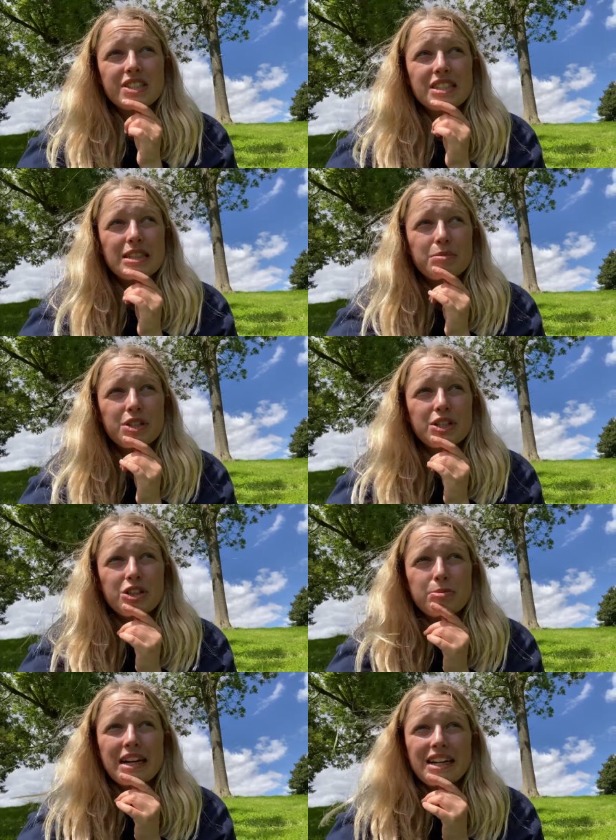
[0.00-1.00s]
and then I'm gonna
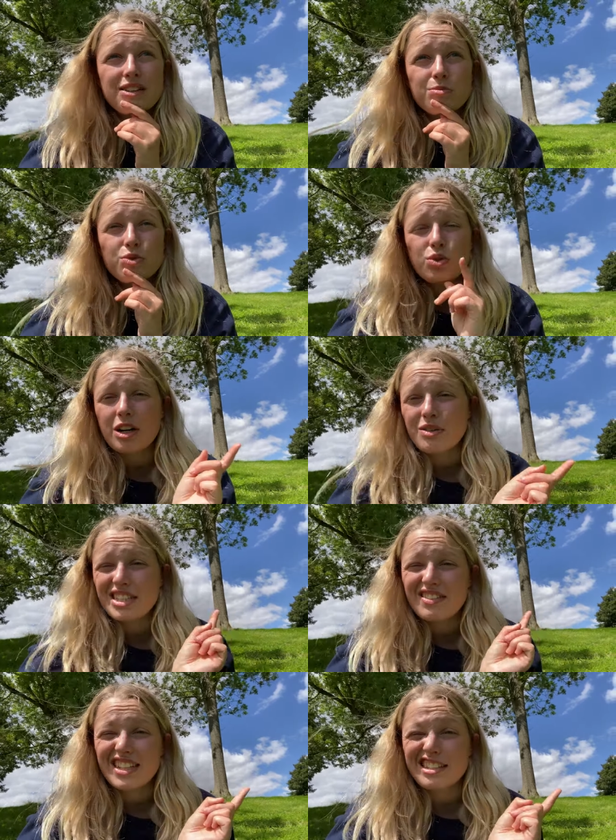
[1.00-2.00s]
go back, sort out
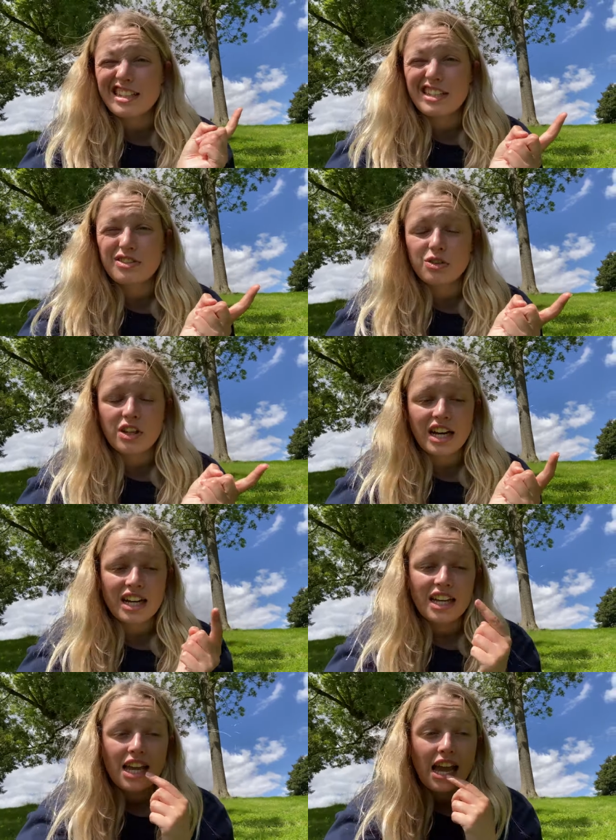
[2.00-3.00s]
CV because I need to sort that
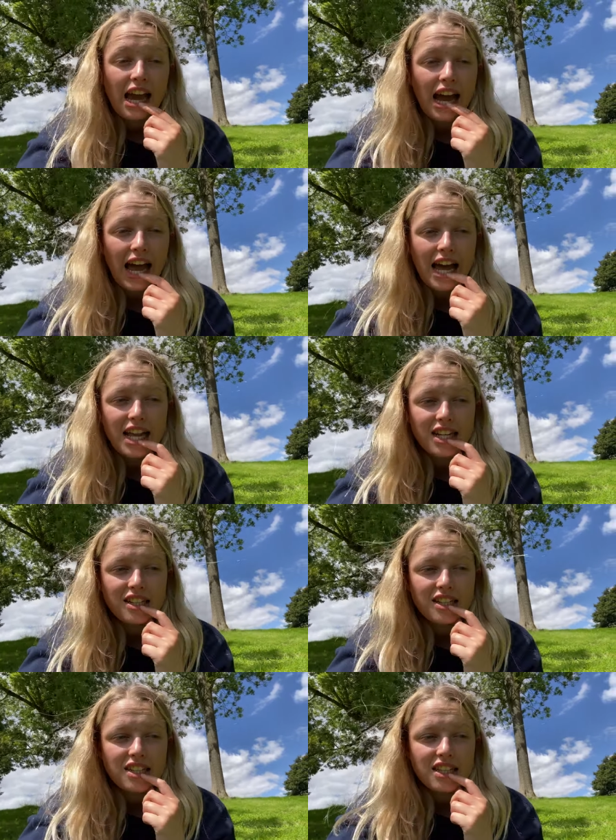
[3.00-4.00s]

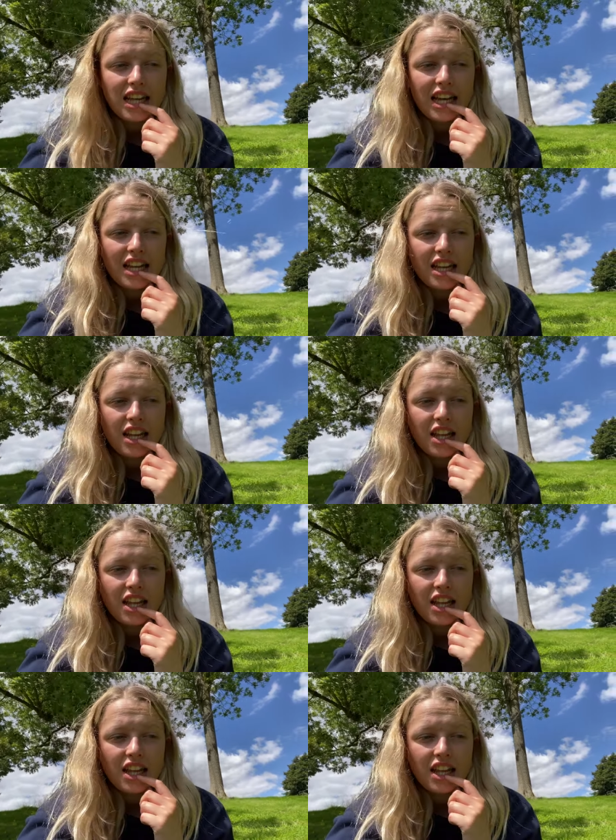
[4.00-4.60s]
and then